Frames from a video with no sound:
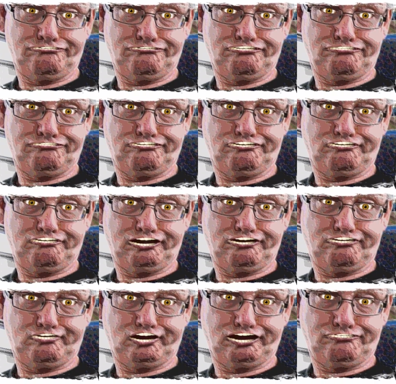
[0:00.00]
they sure
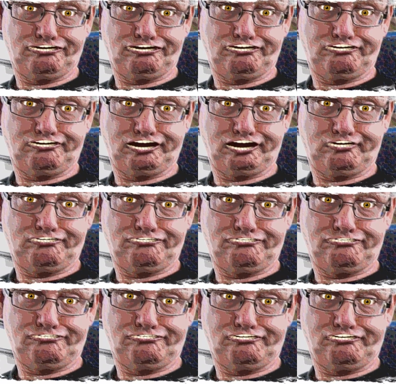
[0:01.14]
gone dumb me down,
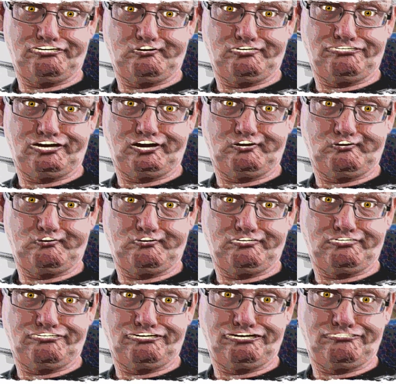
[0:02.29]
'cause doing the
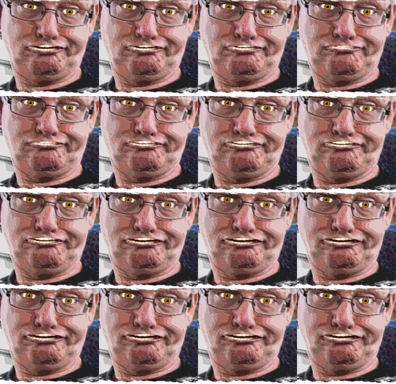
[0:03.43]
right thing ain't in their